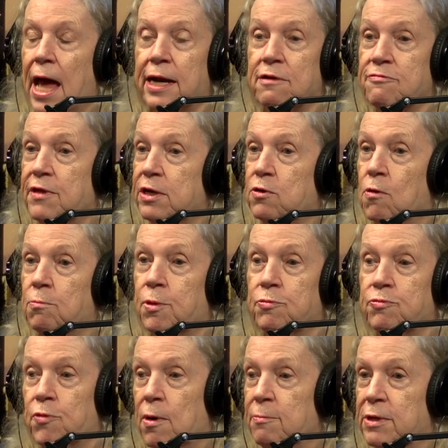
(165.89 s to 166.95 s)
And if they don't
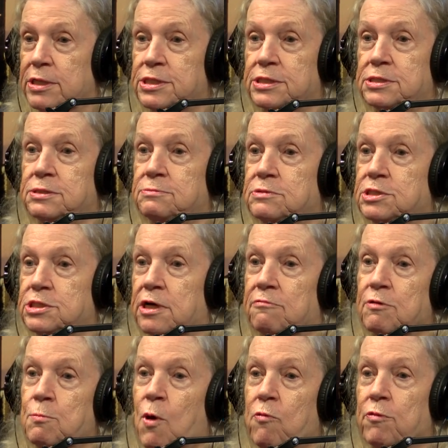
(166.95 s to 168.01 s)
perform, they just
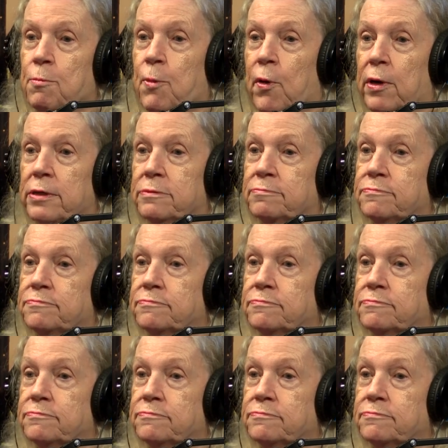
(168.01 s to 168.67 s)
shove them overboard.